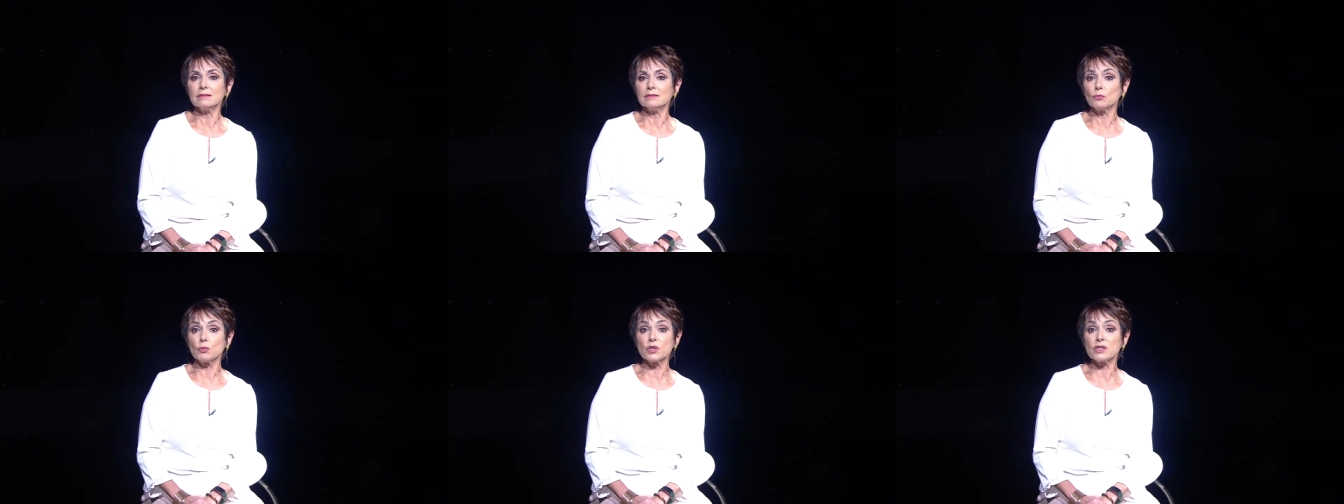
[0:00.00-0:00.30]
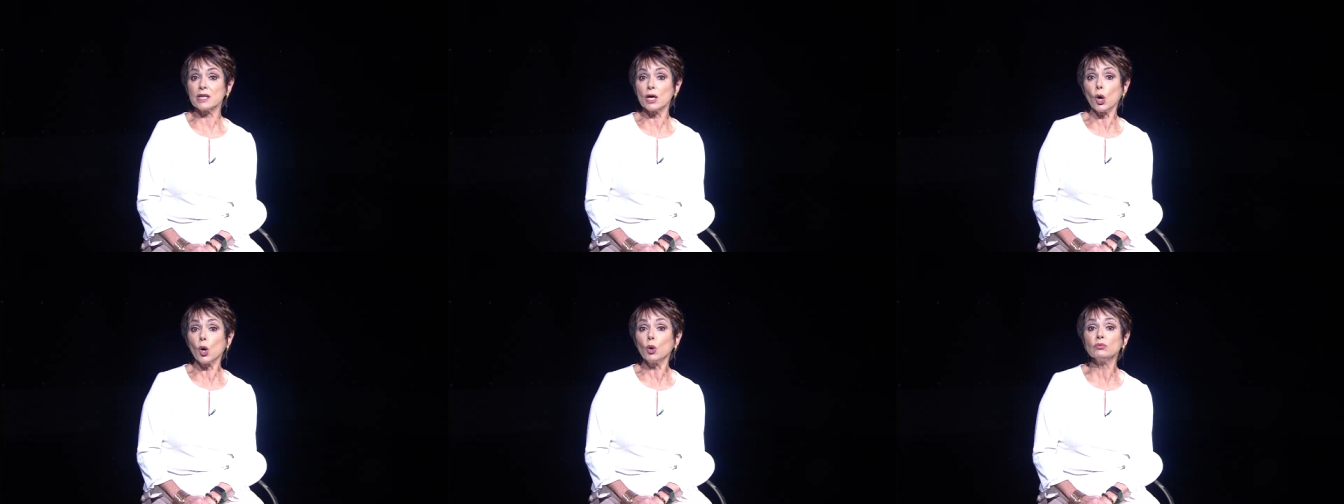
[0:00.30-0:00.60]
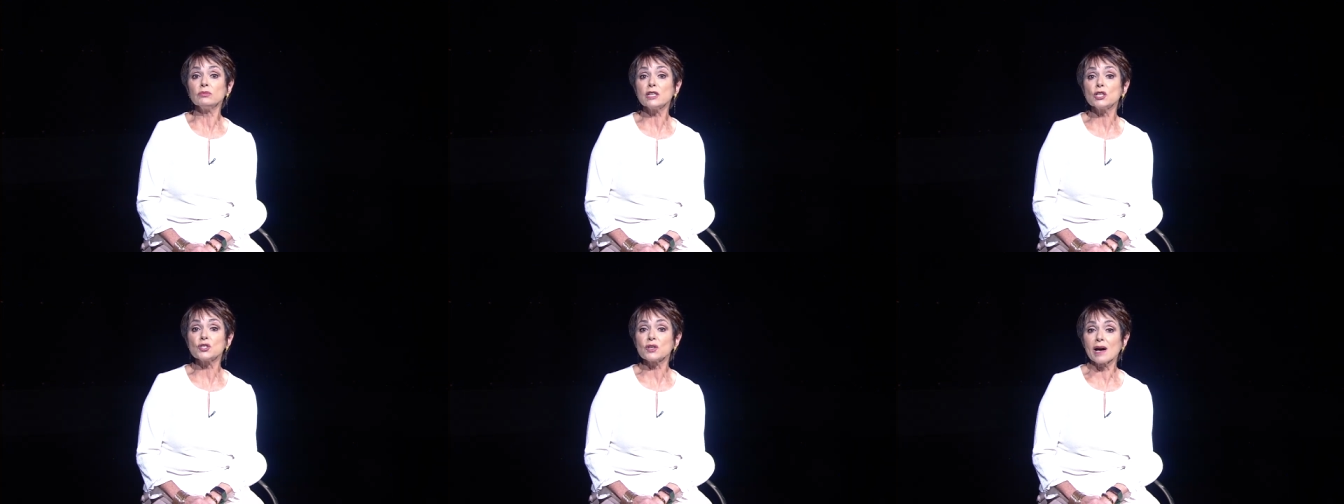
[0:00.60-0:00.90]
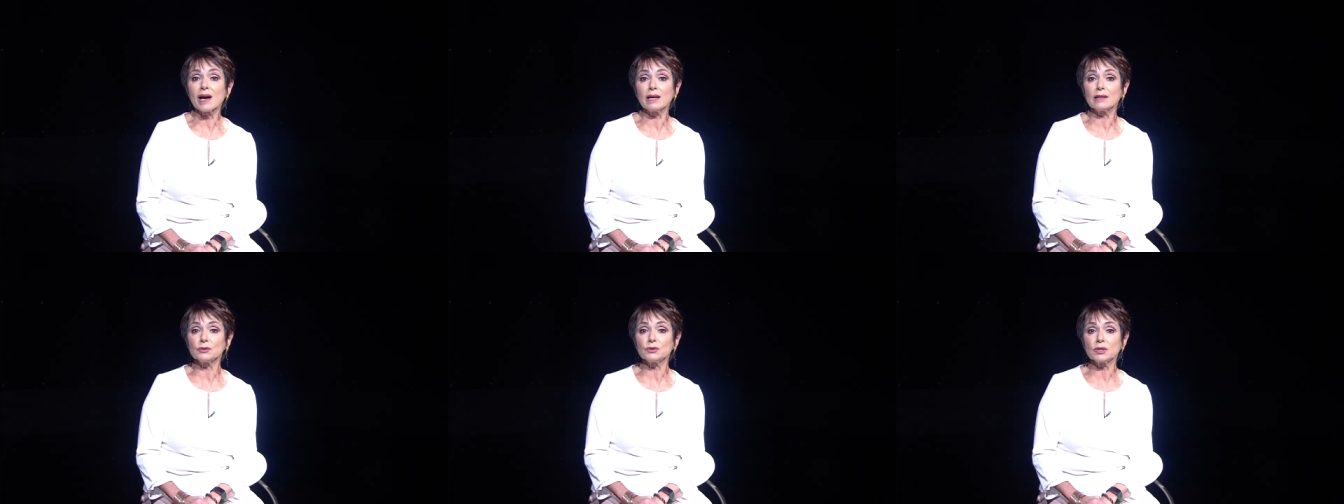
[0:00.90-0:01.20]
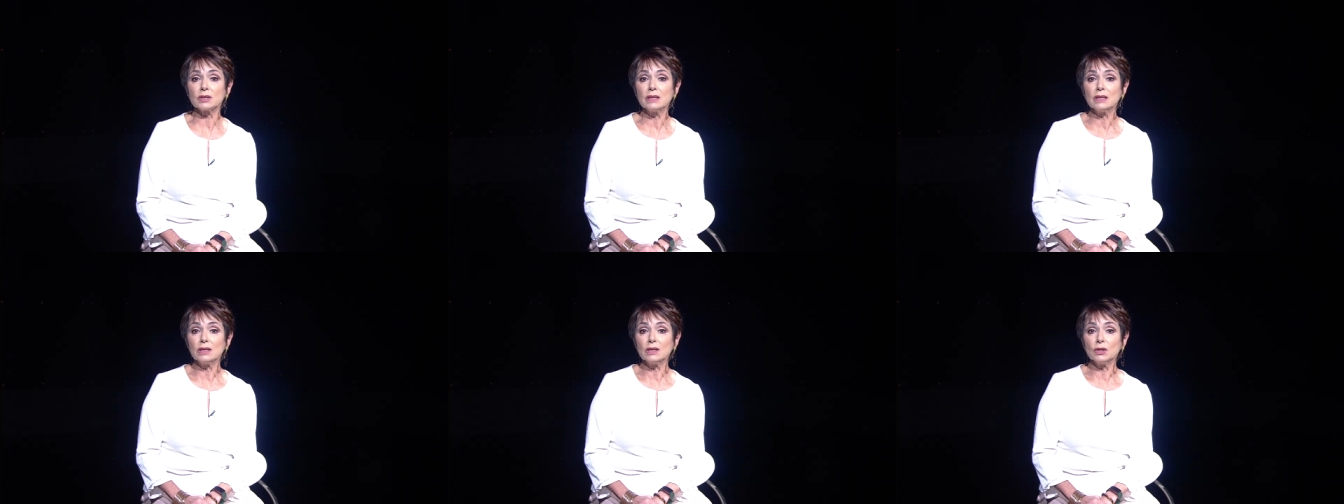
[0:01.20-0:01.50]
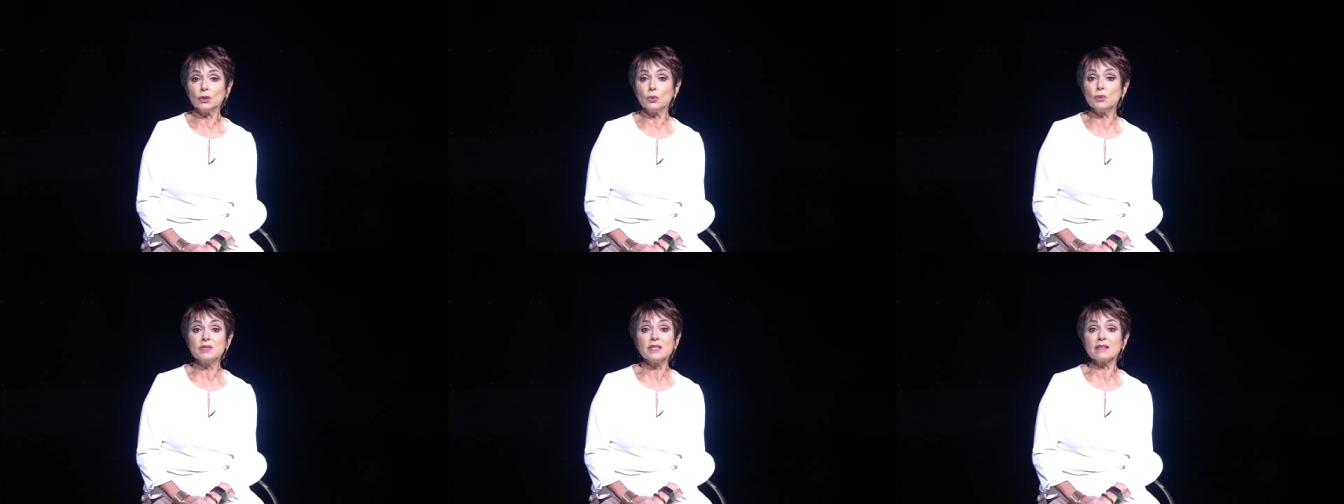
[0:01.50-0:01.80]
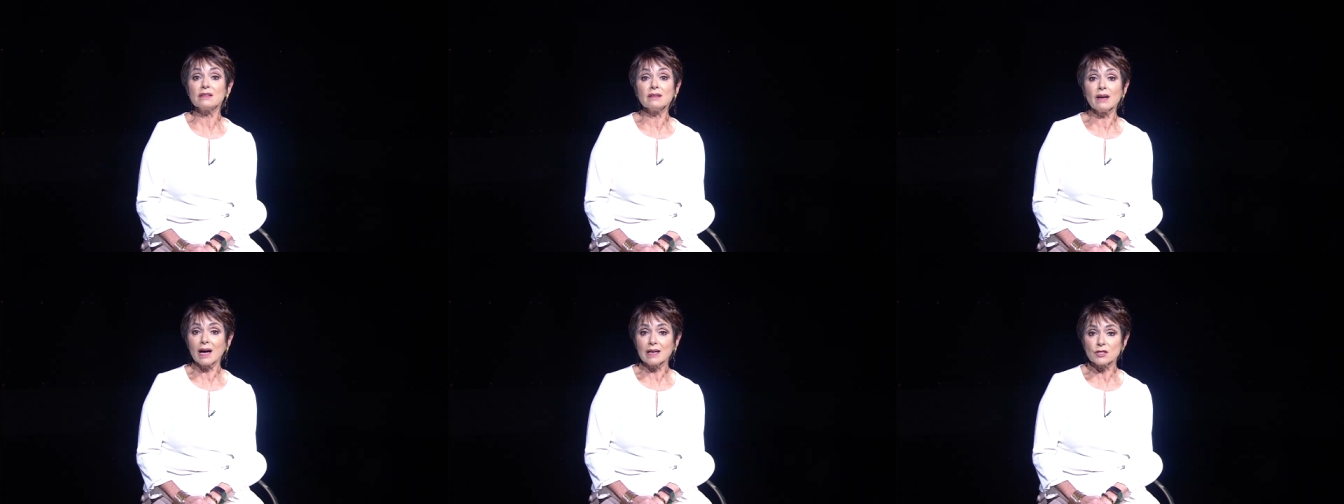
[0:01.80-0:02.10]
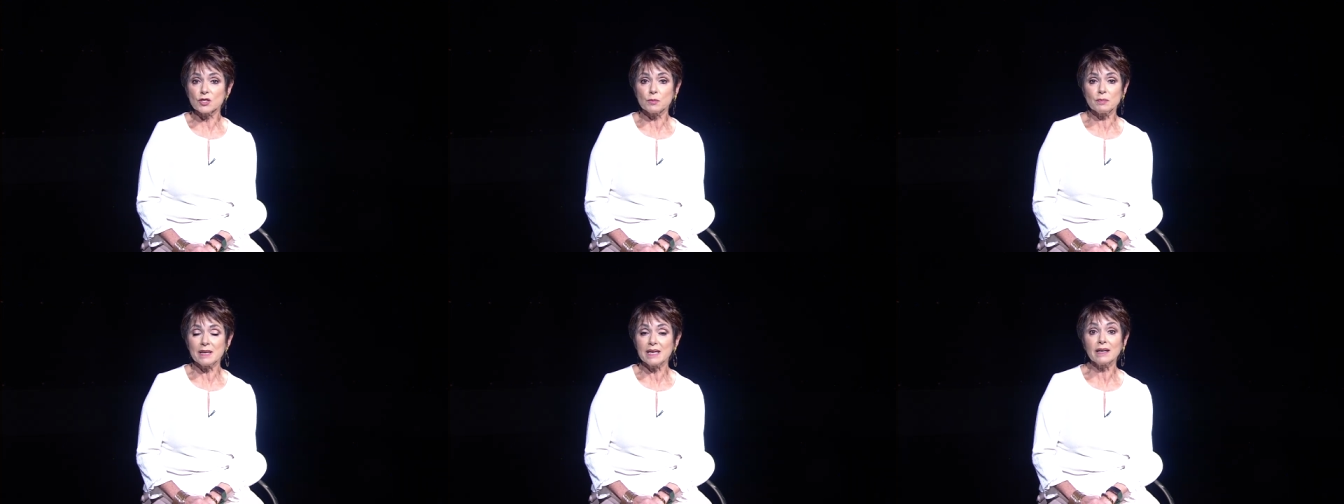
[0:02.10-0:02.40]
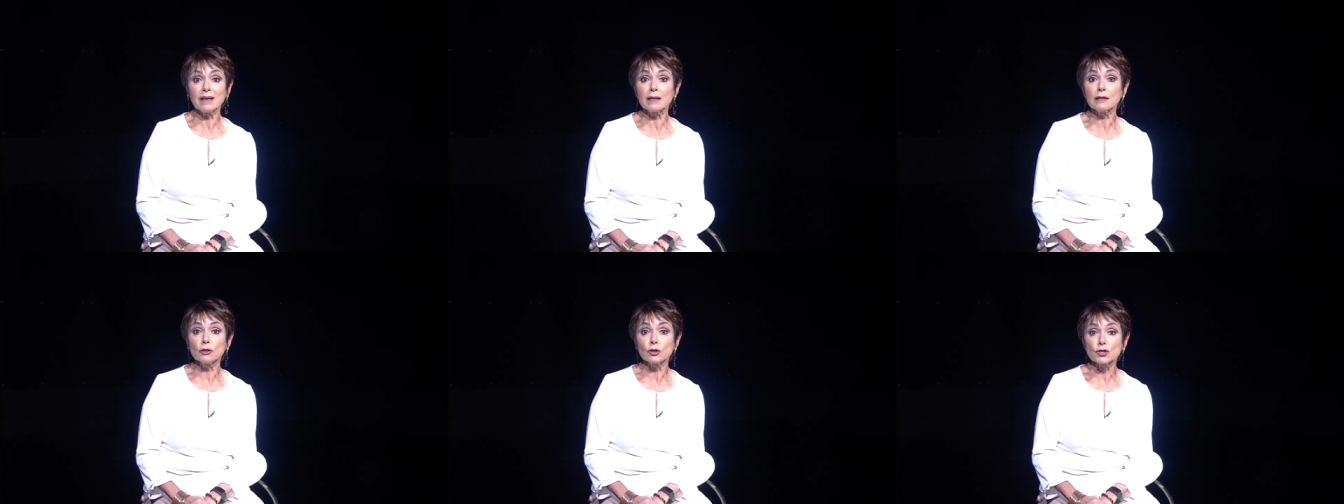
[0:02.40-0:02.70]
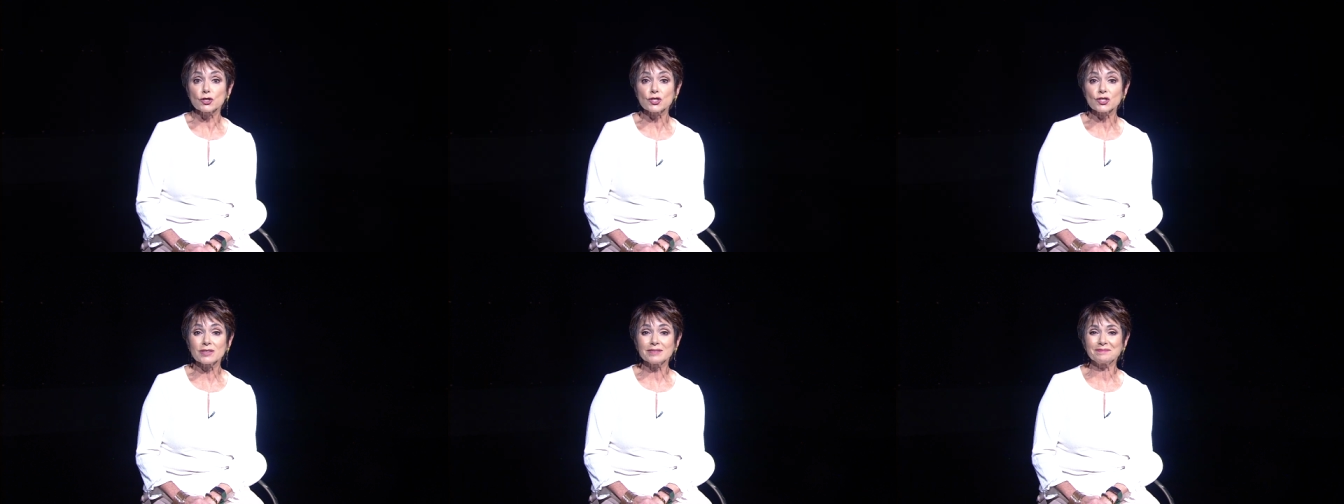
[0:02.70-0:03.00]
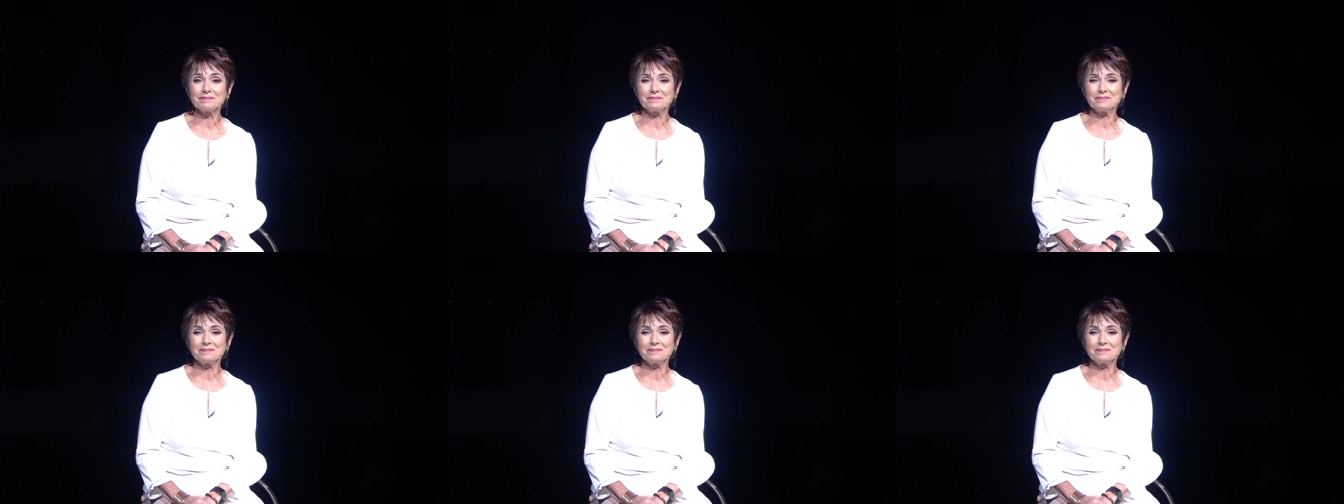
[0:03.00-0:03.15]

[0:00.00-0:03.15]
was the only child who did not speak English.